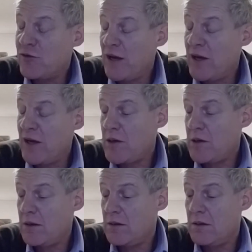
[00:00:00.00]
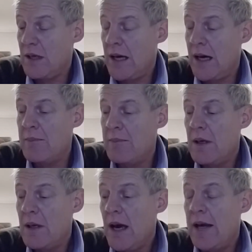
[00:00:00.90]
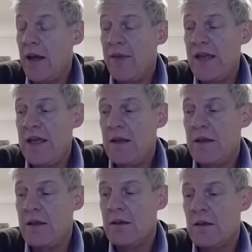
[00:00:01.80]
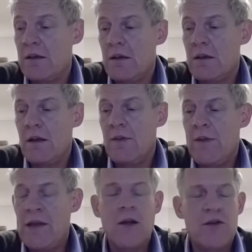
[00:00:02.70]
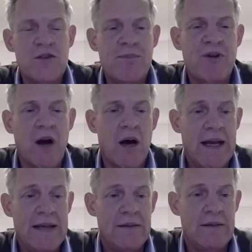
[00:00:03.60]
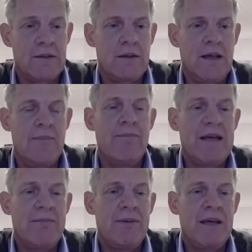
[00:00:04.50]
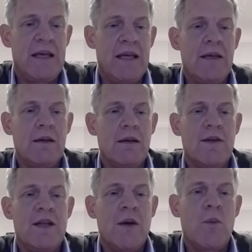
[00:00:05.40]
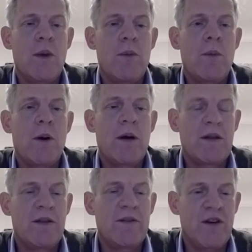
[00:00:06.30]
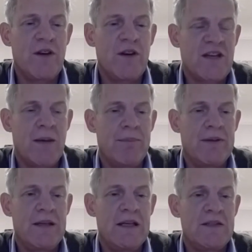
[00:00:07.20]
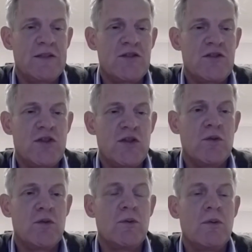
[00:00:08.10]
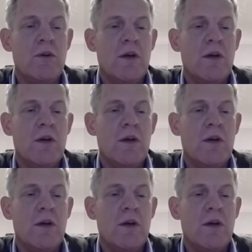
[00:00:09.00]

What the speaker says: great question. And I think there's a lot of pride in BP that we were one of the first companies to